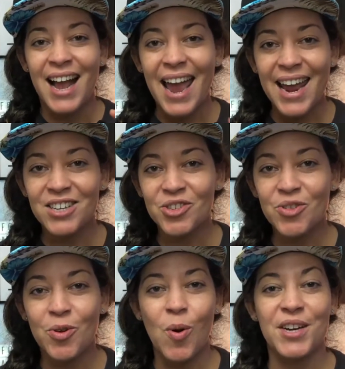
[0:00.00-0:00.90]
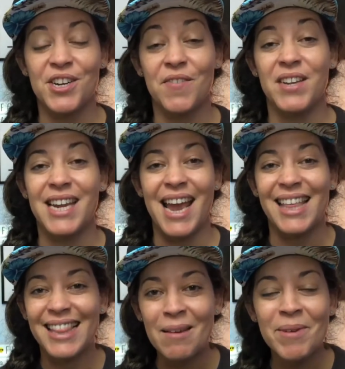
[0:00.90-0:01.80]
answer the question of the day.
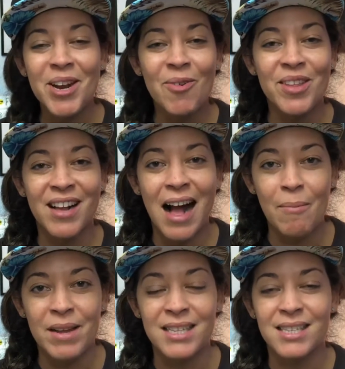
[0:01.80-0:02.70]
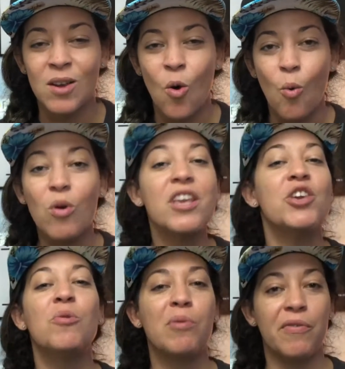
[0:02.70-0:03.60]
Let me know in the comments, what do
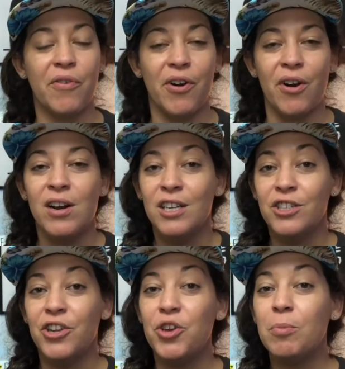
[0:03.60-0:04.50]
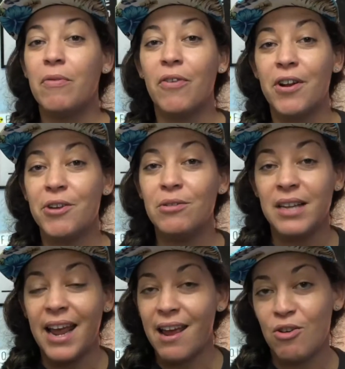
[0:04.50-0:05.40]
you prefer? Do you prefer to use
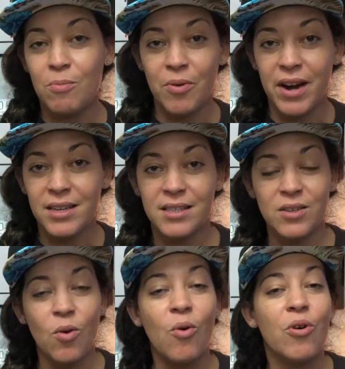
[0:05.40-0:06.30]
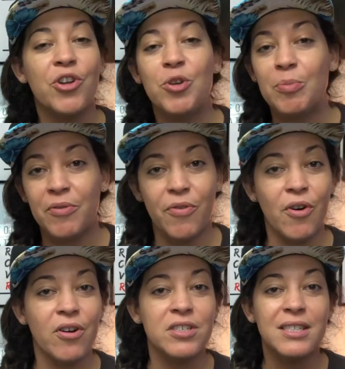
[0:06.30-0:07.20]
an ankle brace or do you
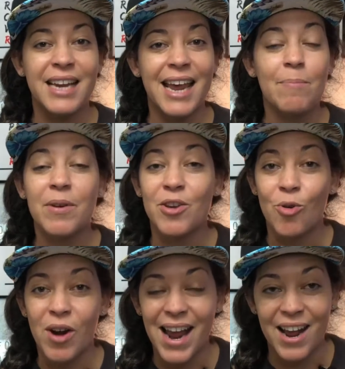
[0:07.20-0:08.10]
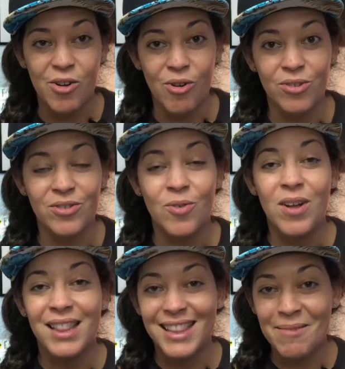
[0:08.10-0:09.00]
prefer to tape your ankle?
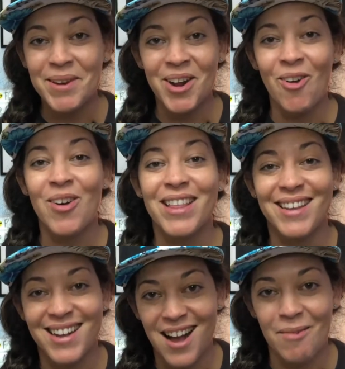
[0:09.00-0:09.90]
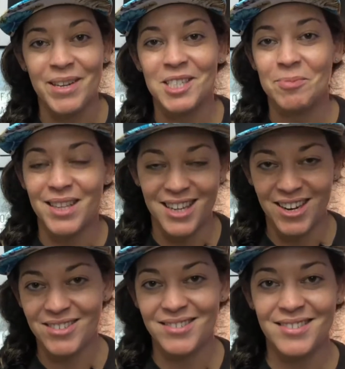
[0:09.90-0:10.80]
Let me know in the comments
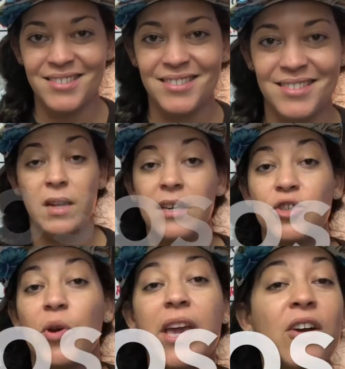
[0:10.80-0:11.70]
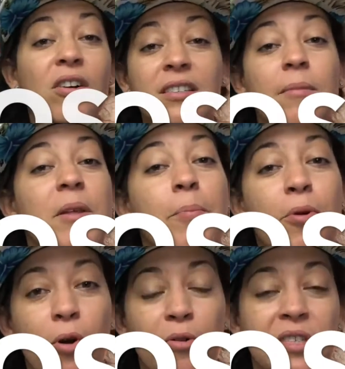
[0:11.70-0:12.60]
below. So here are some of the
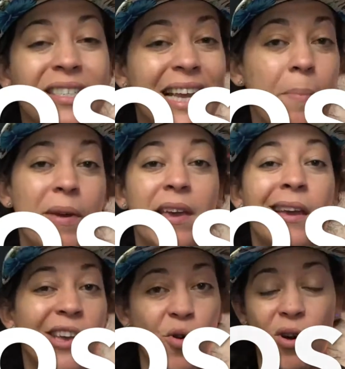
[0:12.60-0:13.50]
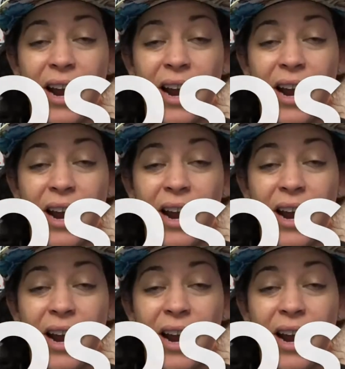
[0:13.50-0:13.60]
pros to taping your